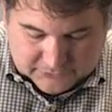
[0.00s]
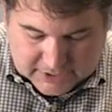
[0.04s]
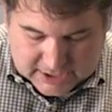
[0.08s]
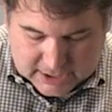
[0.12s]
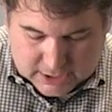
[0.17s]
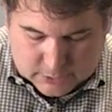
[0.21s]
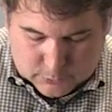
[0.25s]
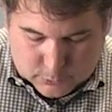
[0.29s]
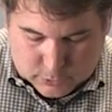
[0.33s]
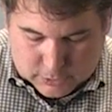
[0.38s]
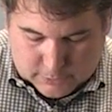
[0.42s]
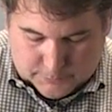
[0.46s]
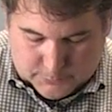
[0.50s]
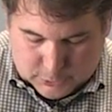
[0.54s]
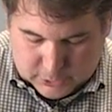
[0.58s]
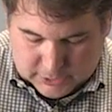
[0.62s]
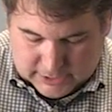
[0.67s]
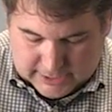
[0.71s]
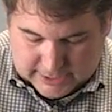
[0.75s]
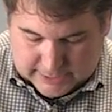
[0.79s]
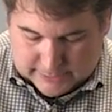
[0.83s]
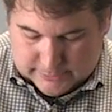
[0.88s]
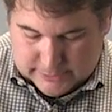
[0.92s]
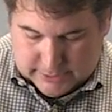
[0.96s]
thing I want to
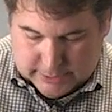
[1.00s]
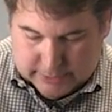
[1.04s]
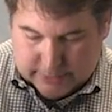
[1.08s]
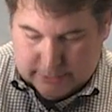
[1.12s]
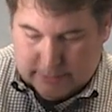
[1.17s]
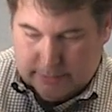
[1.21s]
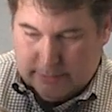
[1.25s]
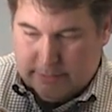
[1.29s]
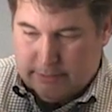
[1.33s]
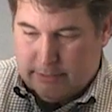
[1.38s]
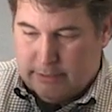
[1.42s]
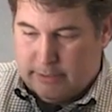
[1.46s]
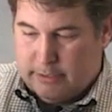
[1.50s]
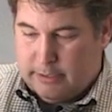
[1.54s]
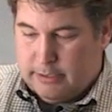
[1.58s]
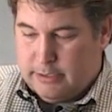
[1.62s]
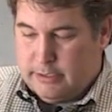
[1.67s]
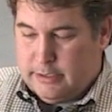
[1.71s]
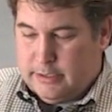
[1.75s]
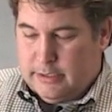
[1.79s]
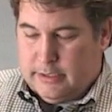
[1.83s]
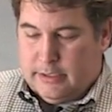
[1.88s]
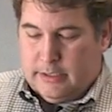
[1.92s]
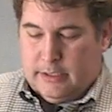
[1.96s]
pull out here
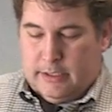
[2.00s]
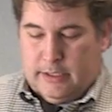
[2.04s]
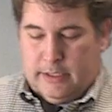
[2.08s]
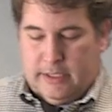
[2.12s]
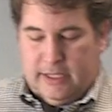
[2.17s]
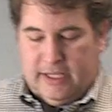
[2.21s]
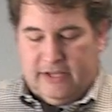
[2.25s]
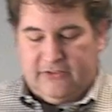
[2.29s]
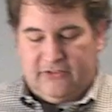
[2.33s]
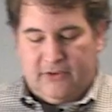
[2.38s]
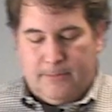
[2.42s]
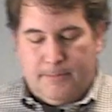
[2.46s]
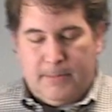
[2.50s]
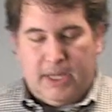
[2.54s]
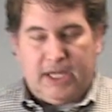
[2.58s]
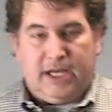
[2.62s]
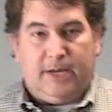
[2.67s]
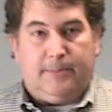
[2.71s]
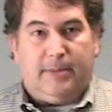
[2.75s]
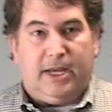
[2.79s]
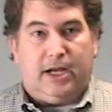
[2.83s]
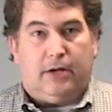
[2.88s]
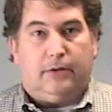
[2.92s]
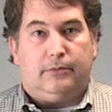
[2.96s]
is a
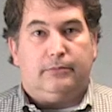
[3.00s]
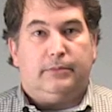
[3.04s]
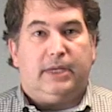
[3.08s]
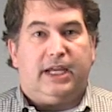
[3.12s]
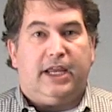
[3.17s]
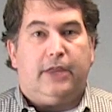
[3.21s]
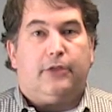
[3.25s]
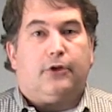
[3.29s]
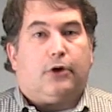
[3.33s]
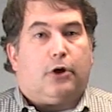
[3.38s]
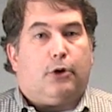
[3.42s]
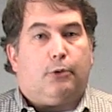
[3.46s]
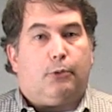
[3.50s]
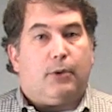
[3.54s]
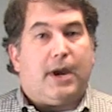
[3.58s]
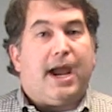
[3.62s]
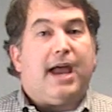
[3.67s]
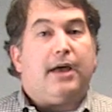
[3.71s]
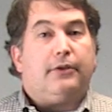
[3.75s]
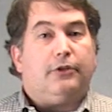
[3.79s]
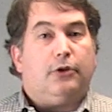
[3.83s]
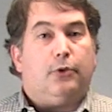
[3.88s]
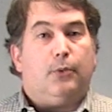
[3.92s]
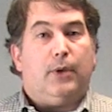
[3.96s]
money belt, either
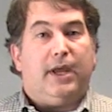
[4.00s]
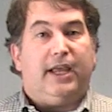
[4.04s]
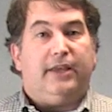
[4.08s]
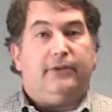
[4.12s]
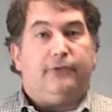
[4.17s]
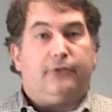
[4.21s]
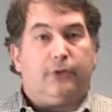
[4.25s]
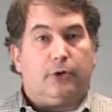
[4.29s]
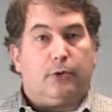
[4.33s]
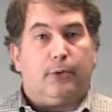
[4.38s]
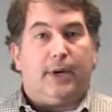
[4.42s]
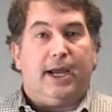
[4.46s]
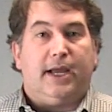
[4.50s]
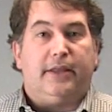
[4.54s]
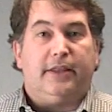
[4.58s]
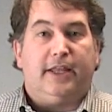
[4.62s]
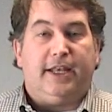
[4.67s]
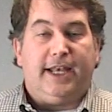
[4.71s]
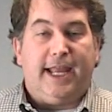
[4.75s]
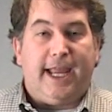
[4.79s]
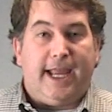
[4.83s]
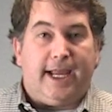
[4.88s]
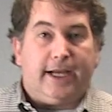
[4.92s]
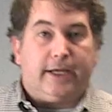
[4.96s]
around the waist or around
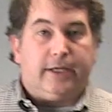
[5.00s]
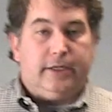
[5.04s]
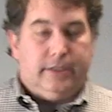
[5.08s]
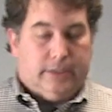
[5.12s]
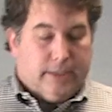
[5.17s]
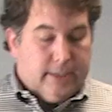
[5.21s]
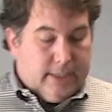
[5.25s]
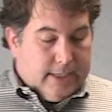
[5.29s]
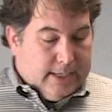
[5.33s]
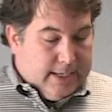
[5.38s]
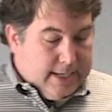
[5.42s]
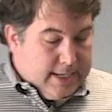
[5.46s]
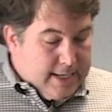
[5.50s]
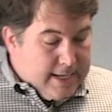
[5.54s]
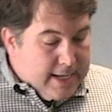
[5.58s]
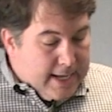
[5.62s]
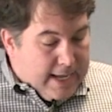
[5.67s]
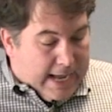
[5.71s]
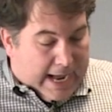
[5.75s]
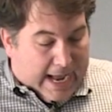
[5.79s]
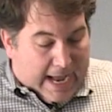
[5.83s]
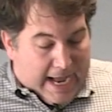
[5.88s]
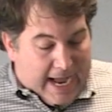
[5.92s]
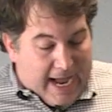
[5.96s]
the neck.
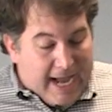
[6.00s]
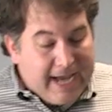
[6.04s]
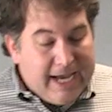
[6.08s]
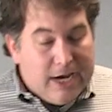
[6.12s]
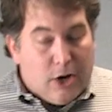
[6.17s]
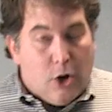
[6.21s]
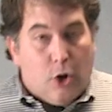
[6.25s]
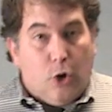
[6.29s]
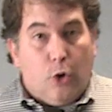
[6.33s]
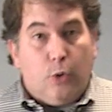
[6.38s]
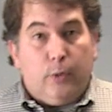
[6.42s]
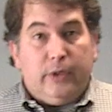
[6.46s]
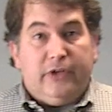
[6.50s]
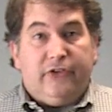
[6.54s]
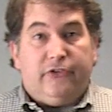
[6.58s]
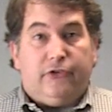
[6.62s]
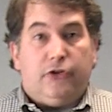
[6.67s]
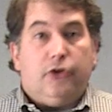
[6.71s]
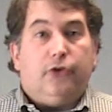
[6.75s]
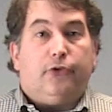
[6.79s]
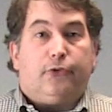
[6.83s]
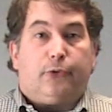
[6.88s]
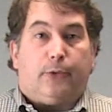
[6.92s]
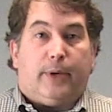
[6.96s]
I always
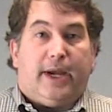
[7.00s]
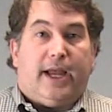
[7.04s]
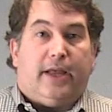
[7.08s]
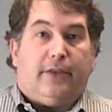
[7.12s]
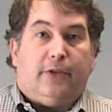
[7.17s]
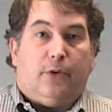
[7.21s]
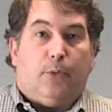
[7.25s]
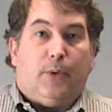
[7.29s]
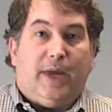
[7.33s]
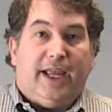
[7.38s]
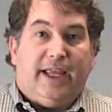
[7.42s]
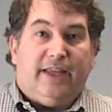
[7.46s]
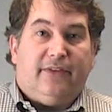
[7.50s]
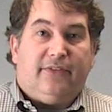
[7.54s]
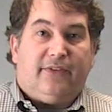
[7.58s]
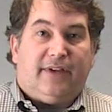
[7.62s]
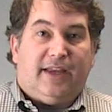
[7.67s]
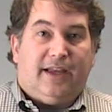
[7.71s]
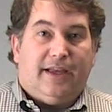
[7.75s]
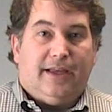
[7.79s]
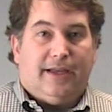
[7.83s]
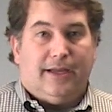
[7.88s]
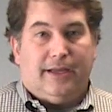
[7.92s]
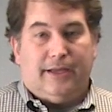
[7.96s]
use around the waist.
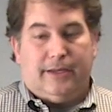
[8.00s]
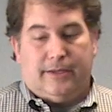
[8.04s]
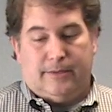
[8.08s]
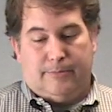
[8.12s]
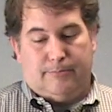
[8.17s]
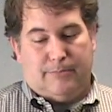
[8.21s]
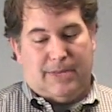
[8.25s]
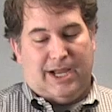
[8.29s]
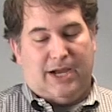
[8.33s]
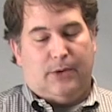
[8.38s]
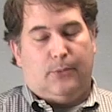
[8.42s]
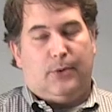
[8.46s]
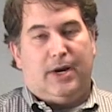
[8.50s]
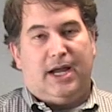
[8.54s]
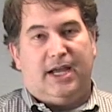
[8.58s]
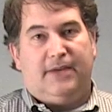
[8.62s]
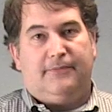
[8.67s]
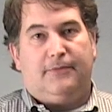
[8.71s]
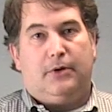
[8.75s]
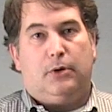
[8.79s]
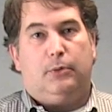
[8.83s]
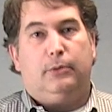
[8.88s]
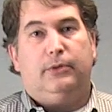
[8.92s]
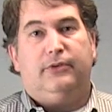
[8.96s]
My
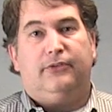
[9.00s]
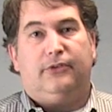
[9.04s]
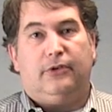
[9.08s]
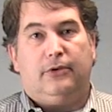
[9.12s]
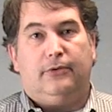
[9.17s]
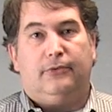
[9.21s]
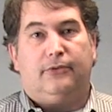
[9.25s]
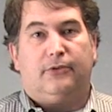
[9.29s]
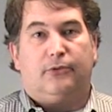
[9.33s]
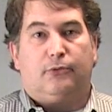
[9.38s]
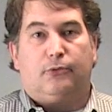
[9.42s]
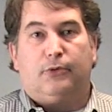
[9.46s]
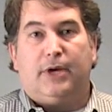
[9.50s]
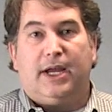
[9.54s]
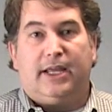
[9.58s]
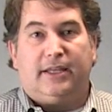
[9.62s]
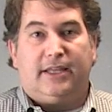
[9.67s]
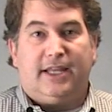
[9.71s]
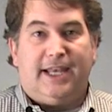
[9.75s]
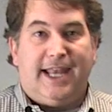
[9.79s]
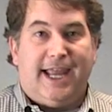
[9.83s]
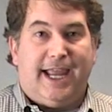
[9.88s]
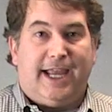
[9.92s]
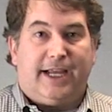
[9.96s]
wife always uses
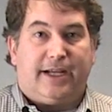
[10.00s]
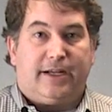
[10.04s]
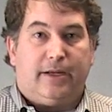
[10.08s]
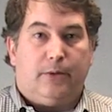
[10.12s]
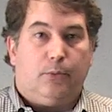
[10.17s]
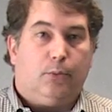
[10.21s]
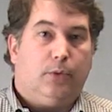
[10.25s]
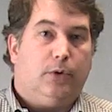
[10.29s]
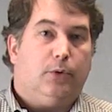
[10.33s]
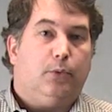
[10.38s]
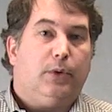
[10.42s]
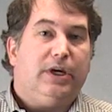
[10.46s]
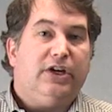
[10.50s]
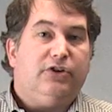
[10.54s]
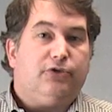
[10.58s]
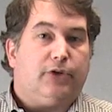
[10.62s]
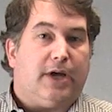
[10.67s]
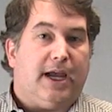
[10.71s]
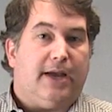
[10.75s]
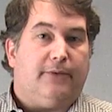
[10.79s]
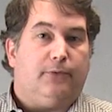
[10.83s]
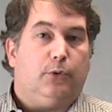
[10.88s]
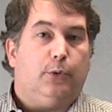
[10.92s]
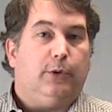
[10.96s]
around the neck. When we
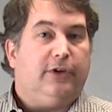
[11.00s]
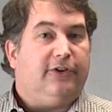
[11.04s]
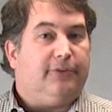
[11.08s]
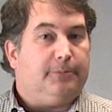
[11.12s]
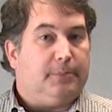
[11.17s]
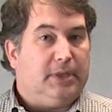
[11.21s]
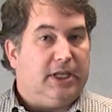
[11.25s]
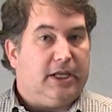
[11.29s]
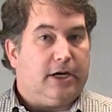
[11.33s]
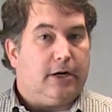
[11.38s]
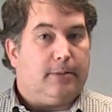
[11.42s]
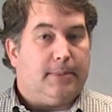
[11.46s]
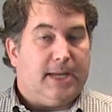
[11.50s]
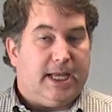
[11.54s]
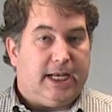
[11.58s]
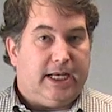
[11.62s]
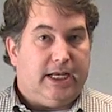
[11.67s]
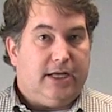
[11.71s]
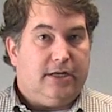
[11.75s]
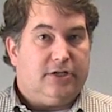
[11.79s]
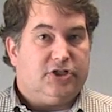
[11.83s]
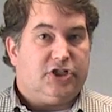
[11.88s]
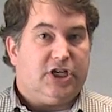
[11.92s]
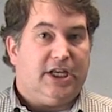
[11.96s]
travel, we split our
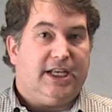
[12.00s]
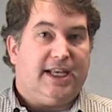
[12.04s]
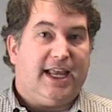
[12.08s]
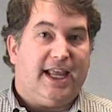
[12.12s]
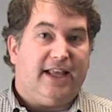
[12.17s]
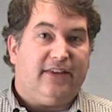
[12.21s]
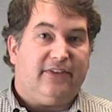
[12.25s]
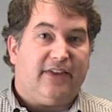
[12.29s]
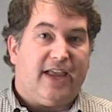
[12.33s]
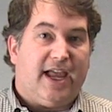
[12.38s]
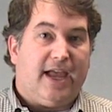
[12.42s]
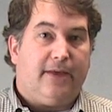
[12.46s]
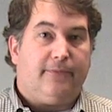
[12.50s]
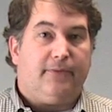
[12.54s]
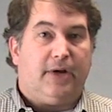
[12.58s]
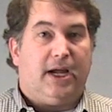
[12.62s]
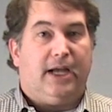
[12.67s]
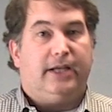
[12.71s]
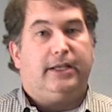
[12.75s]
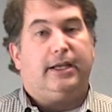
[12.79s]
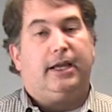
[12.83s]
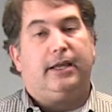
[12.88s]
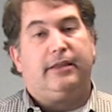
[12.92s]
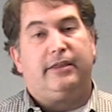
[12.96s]
money. She takes half,
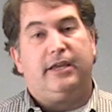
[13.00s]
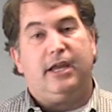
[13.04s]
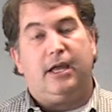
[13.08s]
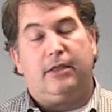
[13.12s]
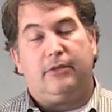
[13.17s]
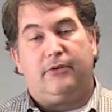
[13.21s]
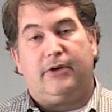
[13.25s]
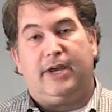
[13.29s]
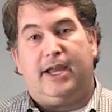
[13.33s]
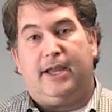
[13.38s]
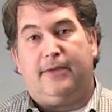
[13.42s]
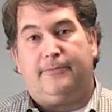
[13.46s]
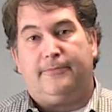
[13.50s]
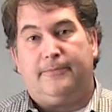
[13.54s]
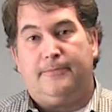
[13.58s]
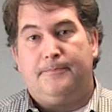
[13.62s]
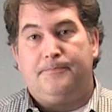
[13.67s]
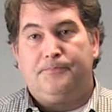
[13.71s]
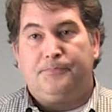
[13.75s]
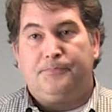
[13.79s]
I take the other half.